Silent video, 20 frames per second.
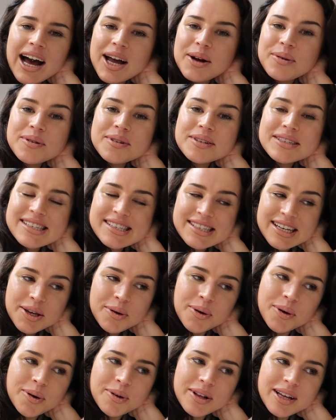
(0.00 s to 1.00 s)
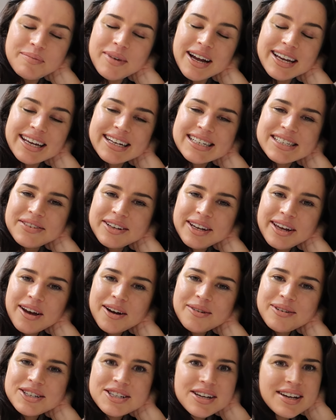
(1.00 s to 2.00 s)
I will see you all in my next
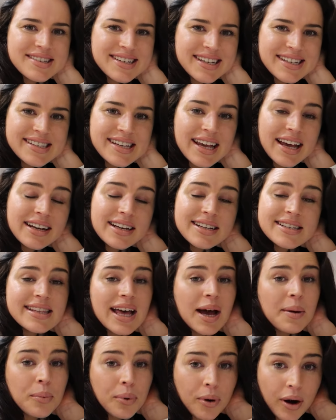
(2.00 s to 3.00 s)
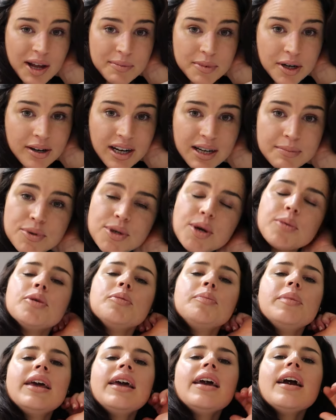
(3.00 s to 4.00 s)
video, which as I said is that Primark Come Shop
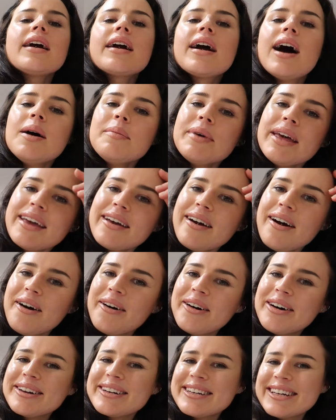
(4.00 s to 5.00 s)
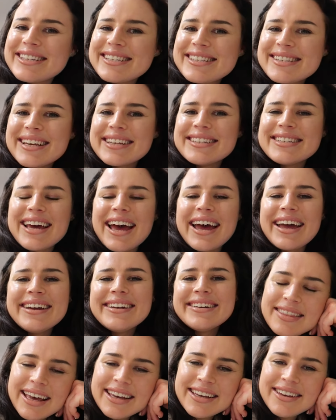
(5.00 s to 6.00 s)
With Me coming on
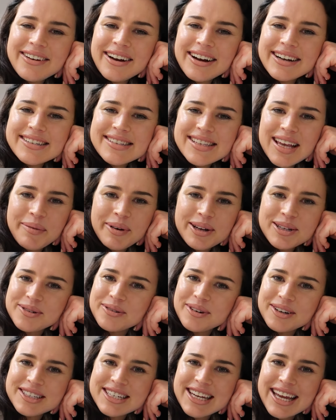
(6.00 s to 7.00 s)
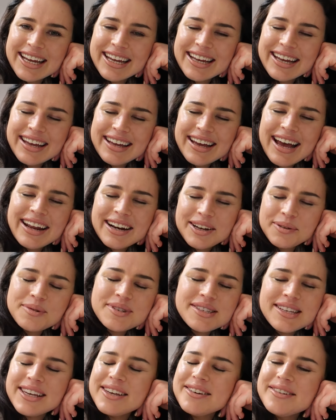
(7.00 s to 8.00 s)
Sunday. Thank you guys so much for watching, and I will
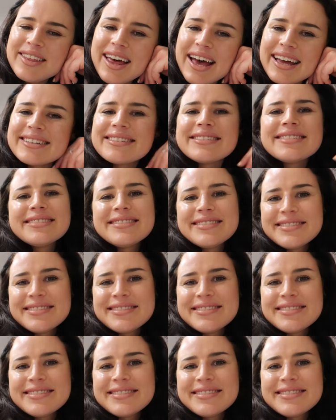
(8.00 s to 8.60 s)
see you then.